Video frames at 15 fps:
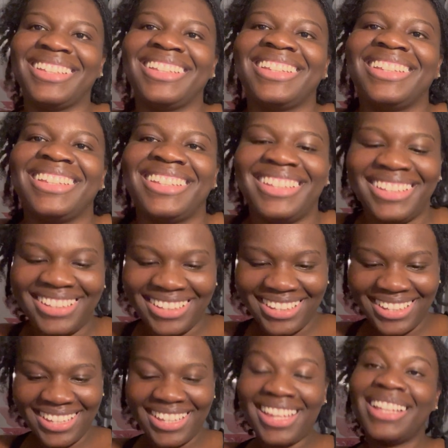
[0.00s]

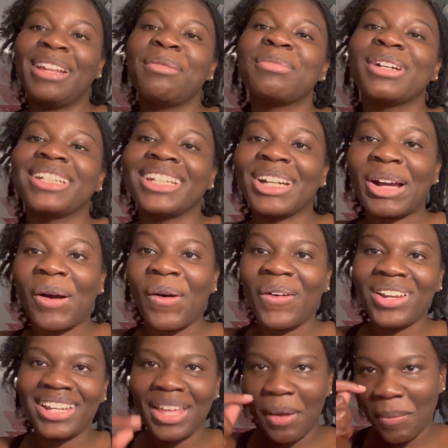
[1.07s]
And I'm gonna
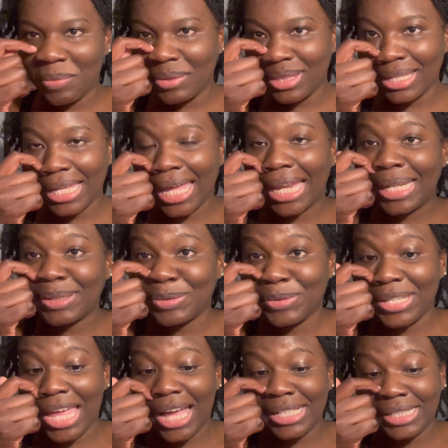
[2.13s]
call him to get his
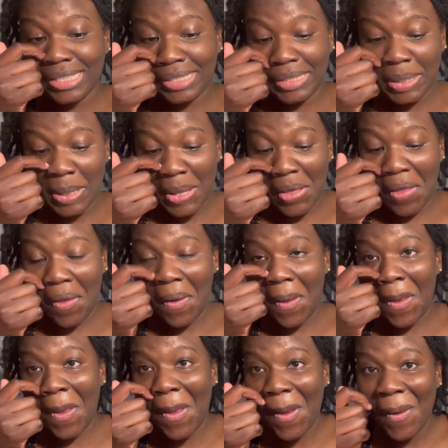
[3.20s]
reaction.
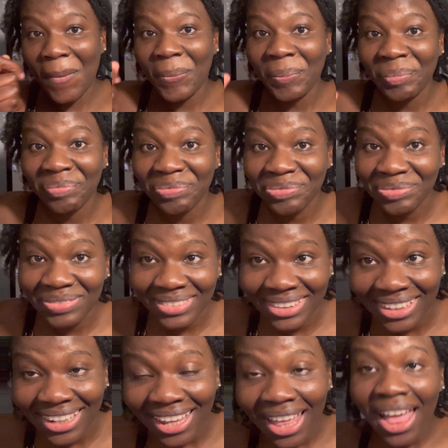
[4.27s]

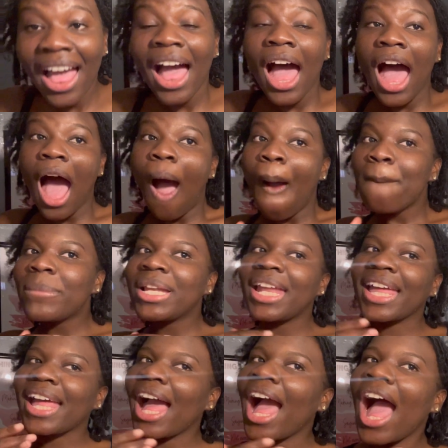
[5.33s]
I'm be
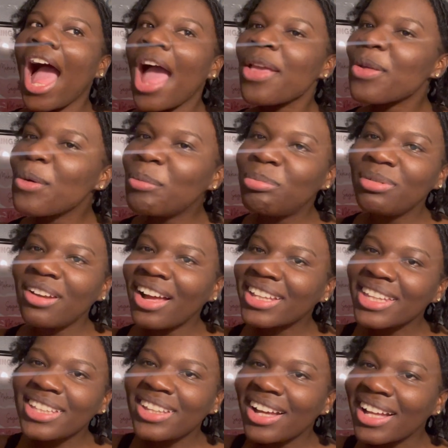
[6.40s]
like, are you
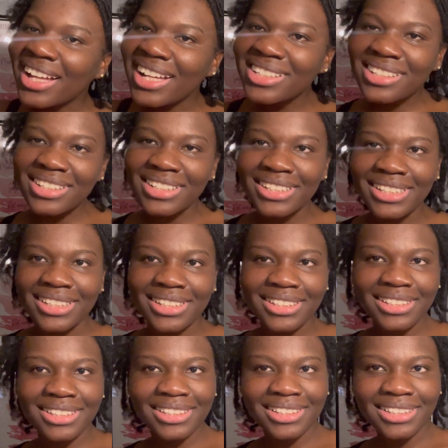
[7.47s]
blocking your cousin?
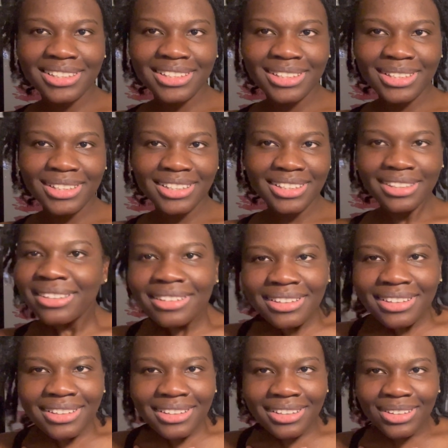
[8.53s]

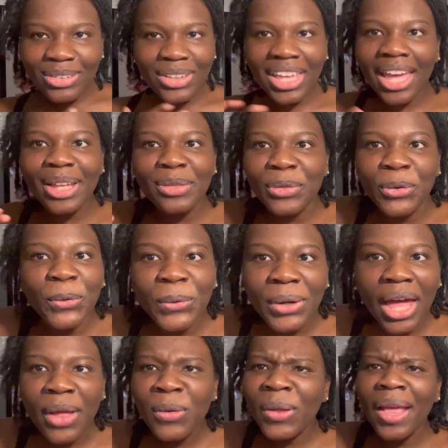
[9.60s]
You can't do
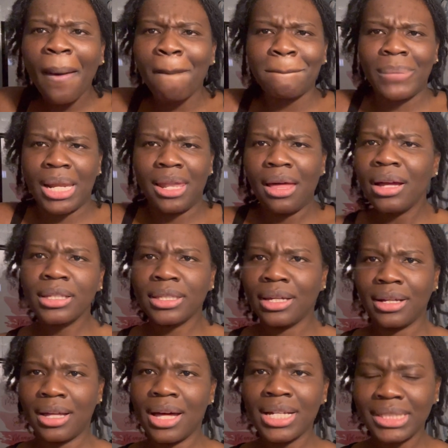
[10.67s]
that. You can't block your
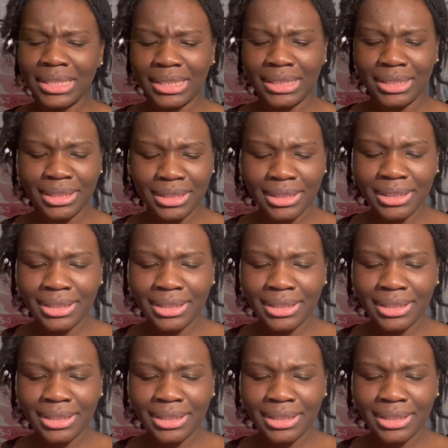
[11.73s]
cousin.